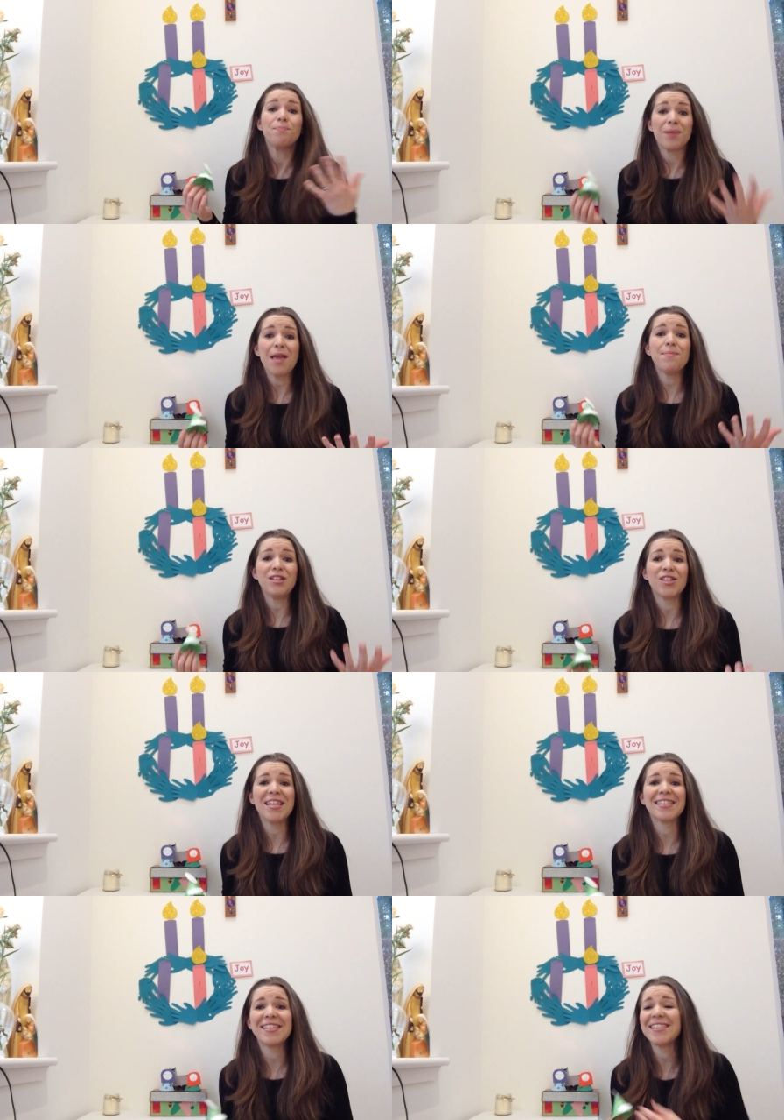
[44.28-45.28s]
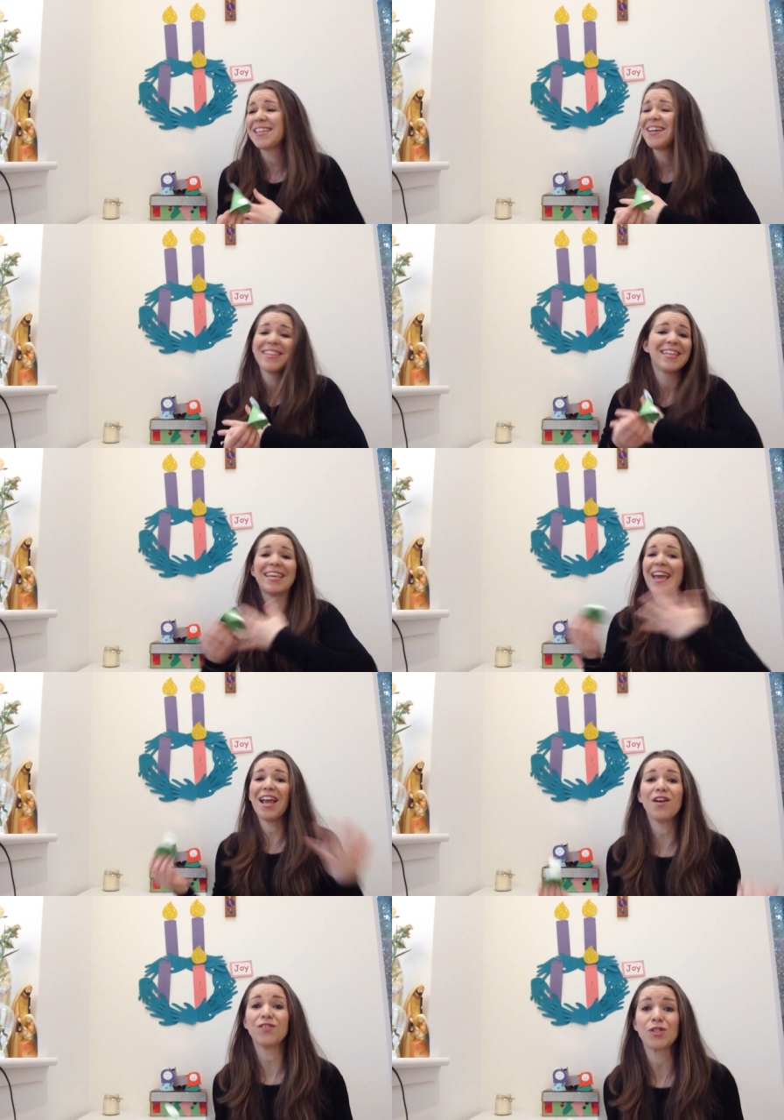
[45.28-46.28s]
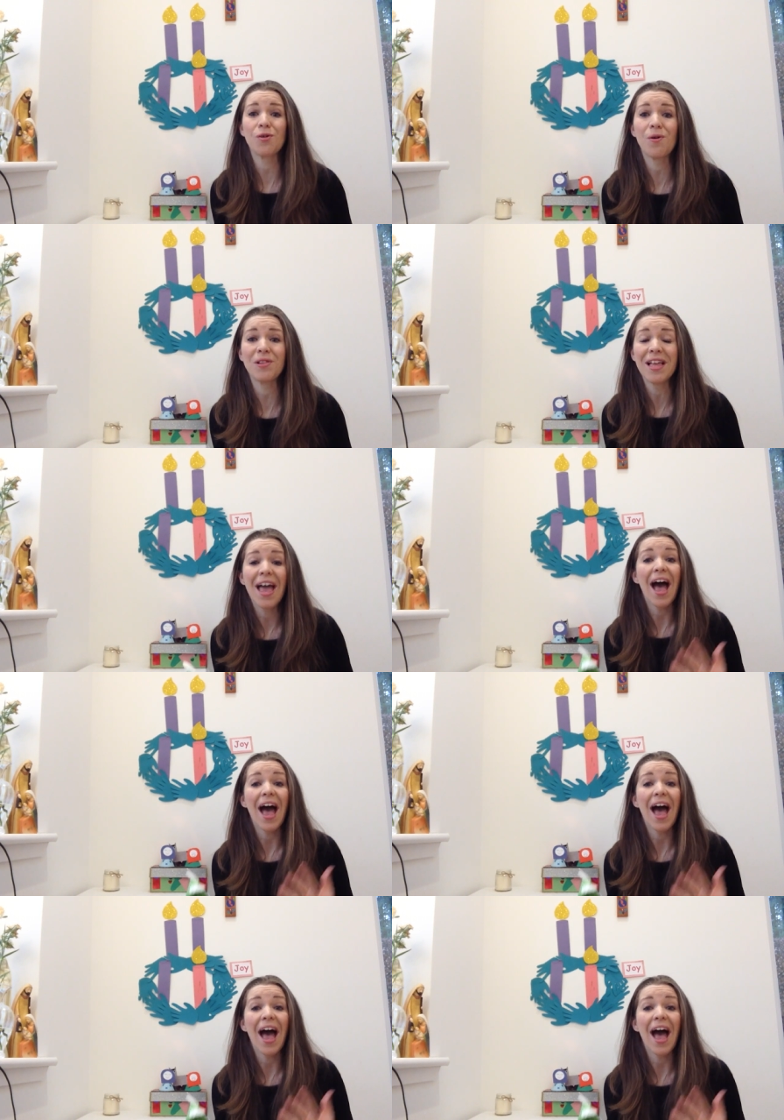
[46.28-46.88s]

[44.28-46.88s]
Baby Jesus, the King of us all,